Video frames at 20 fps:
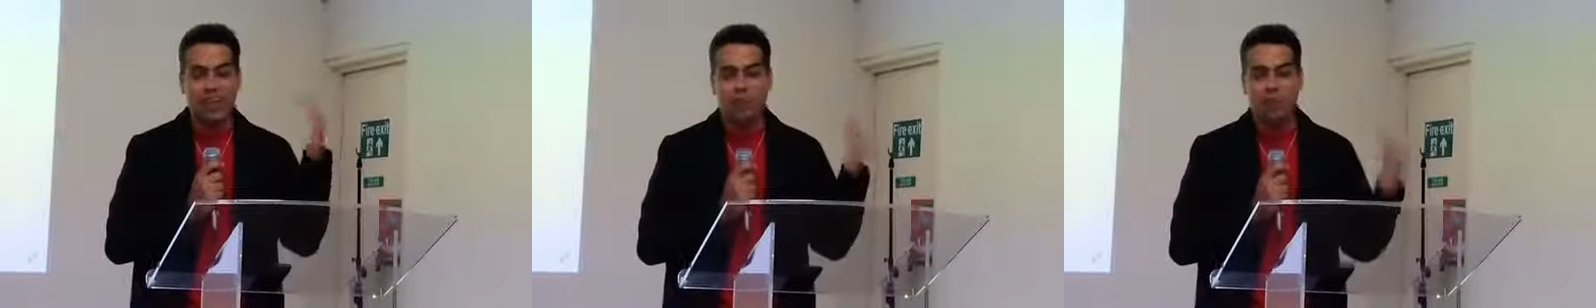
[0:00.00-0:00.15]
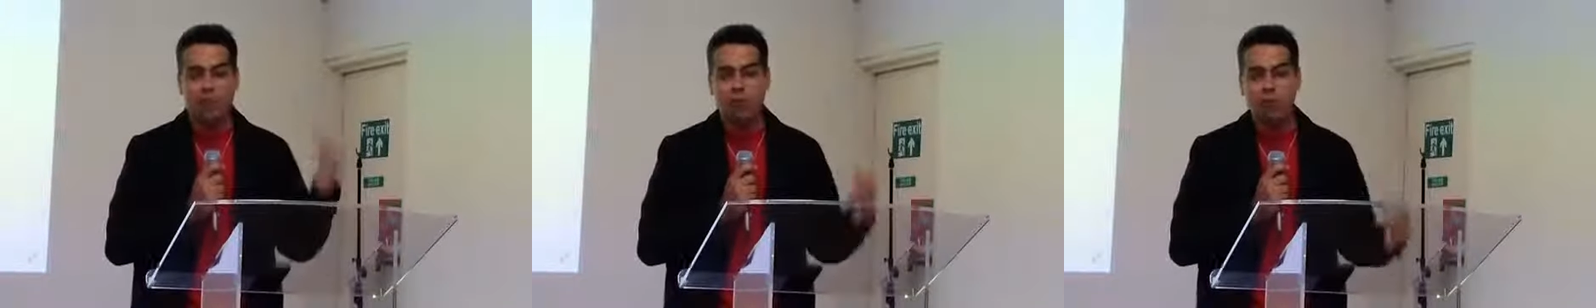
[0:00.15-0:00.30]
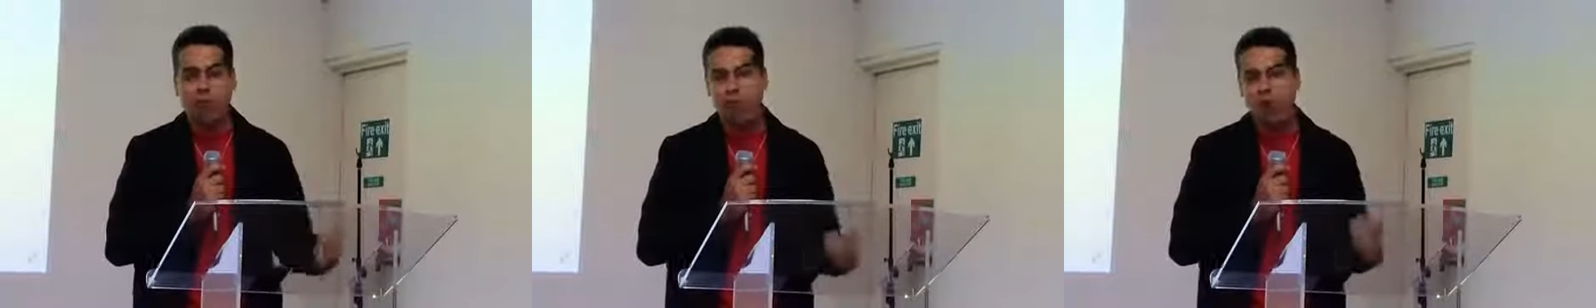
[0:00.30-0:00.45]

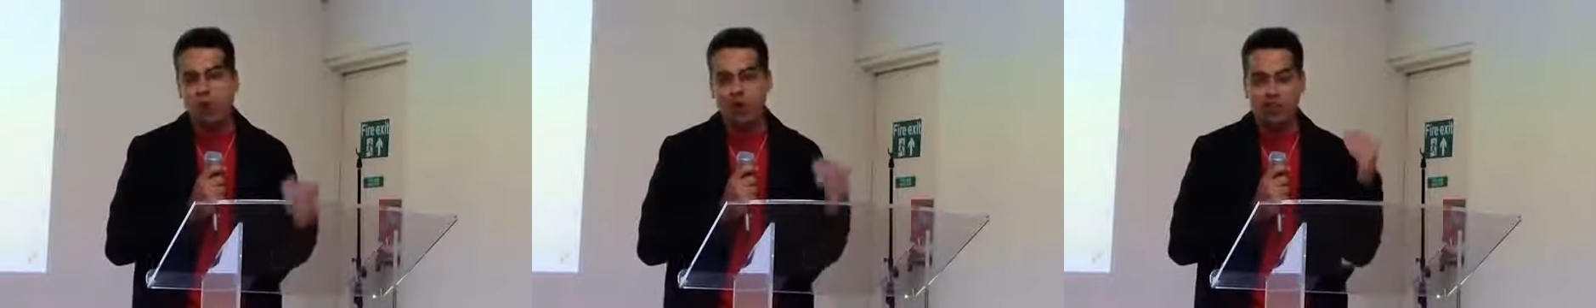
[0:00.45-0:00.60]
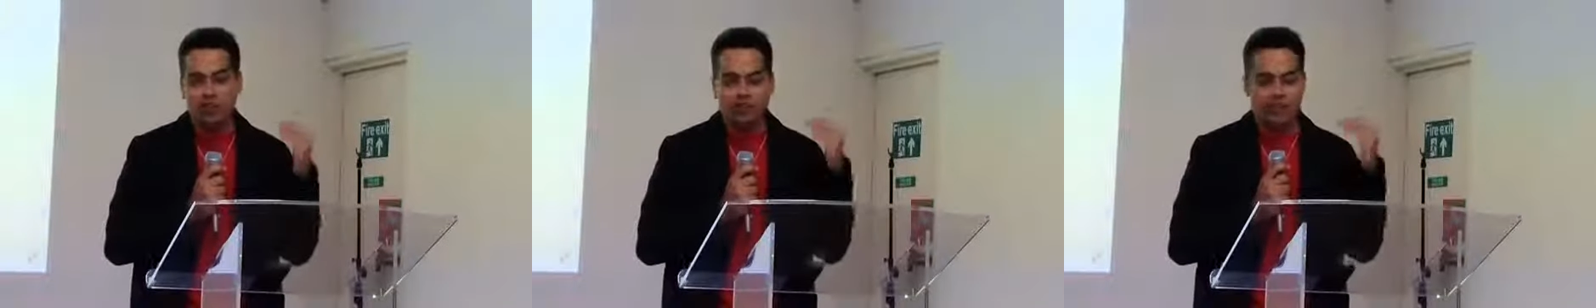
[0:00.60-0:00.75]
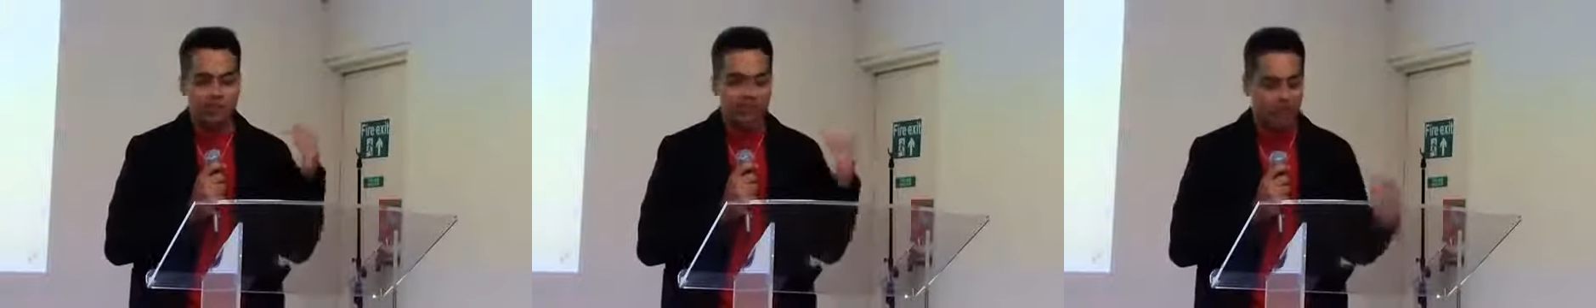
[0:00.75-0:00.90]
war,
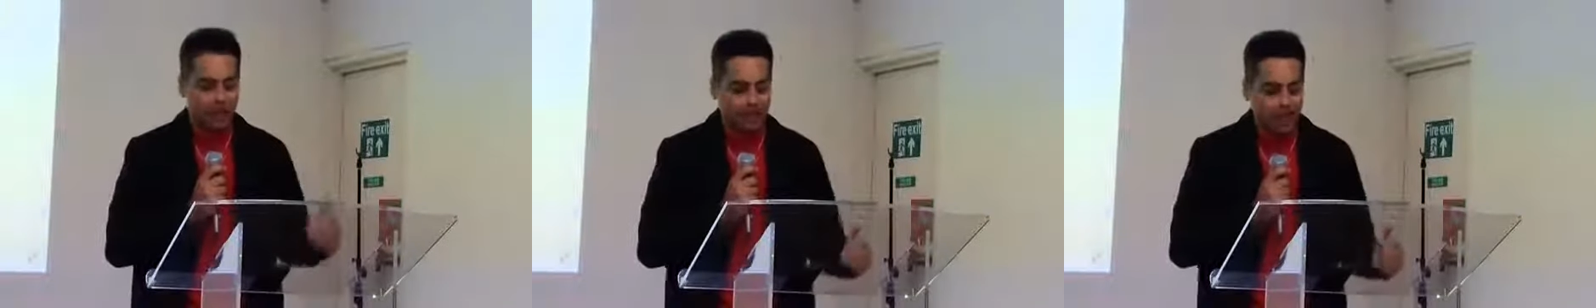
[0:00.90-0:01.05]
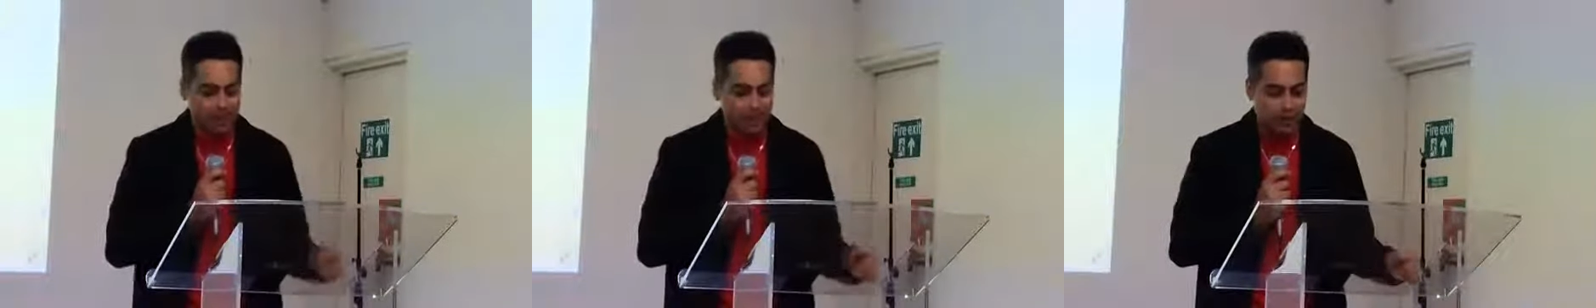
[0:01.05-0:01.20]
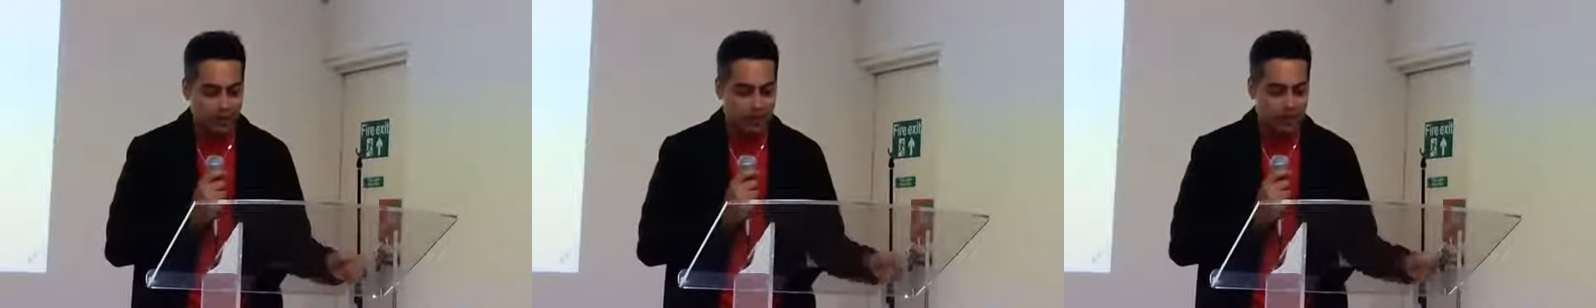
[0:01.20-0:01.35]
against
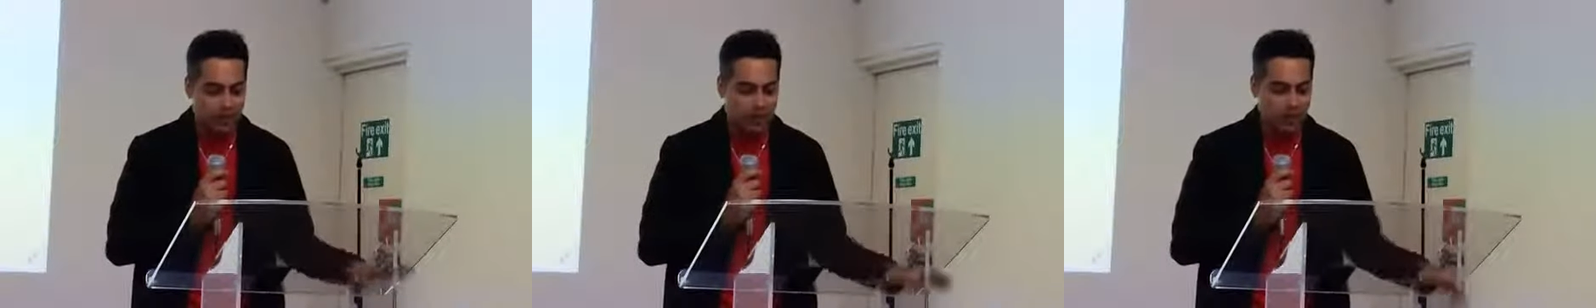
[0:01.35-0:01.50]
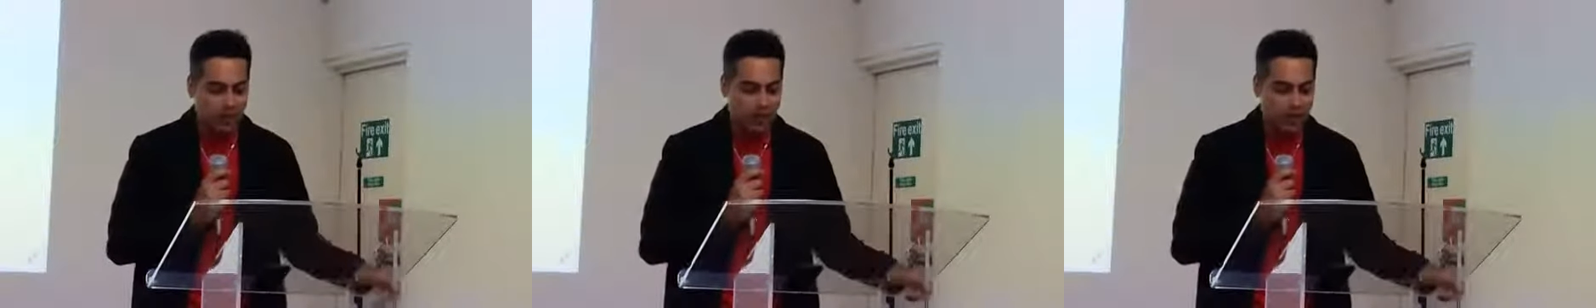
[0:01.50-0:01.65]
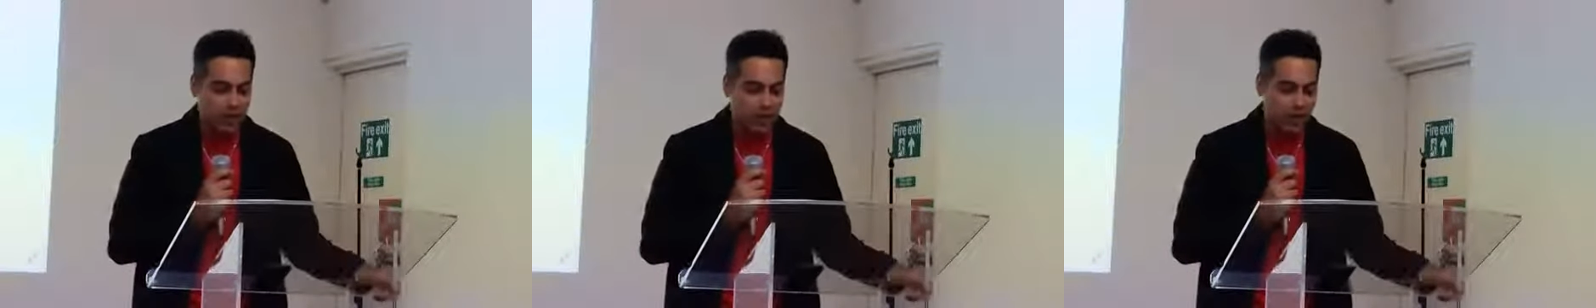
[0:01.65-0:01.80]
climate
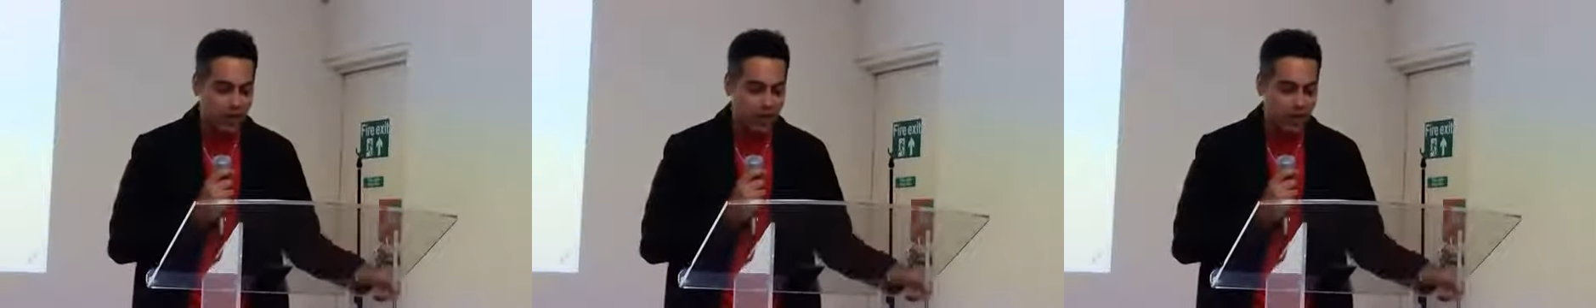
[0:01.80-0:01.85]
change.